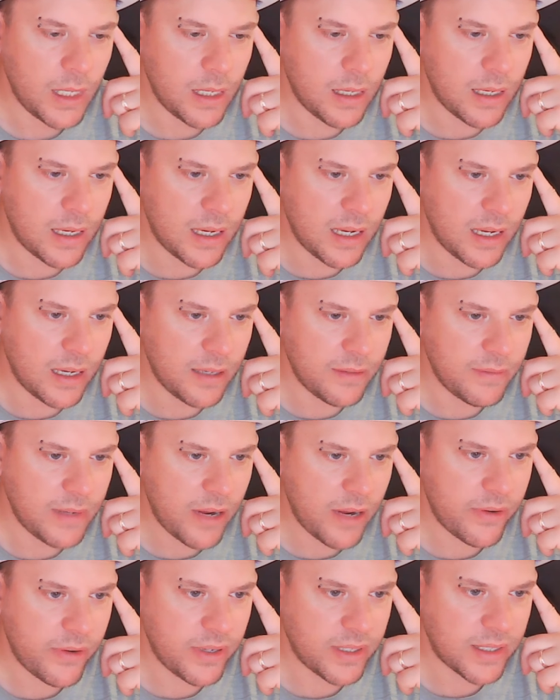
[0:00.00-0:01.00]

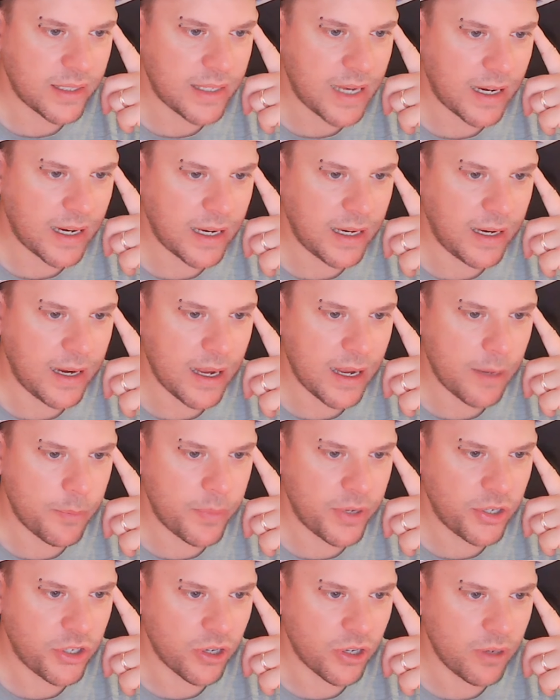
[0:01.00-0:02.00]
now he's attacking our
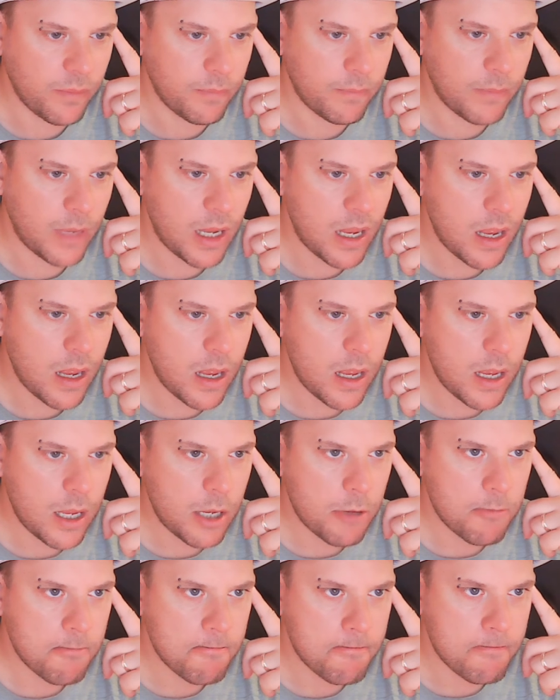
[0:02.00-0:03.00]
bishop,
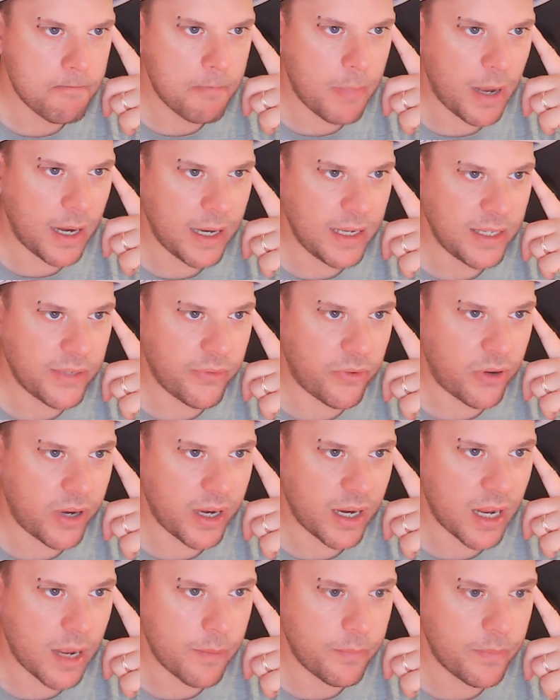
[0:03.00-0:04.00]
but he's
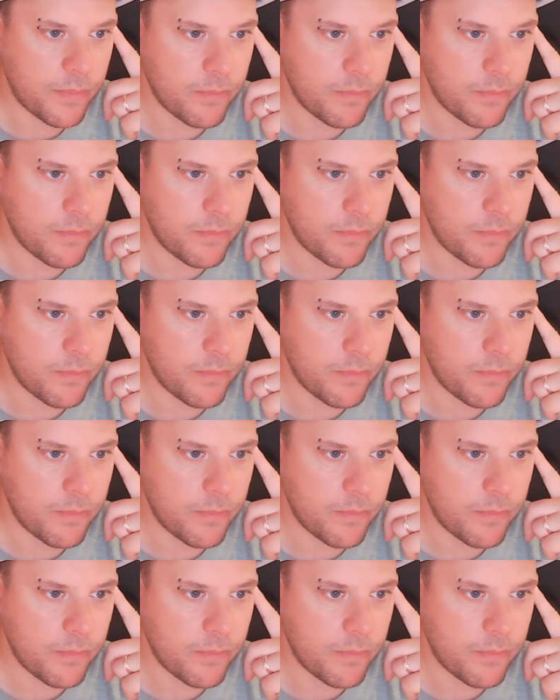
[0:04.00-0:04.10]
freeing up